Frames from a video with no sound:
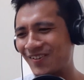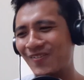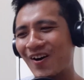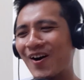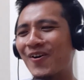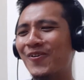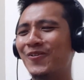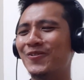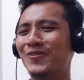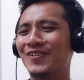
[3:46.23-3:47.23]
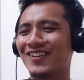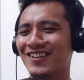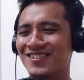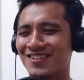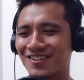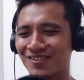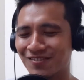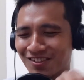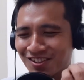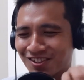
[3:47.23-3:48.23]
Wow, this
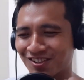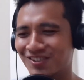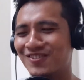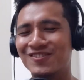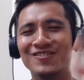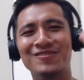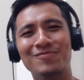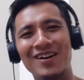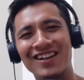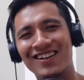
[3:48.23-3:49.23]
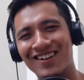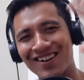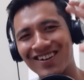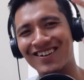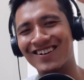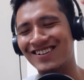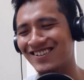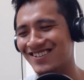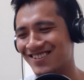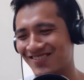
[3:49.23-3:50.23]
love is shown by God,
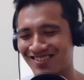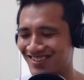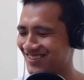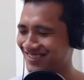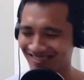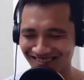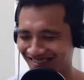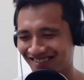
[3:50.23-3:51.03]
isn't it?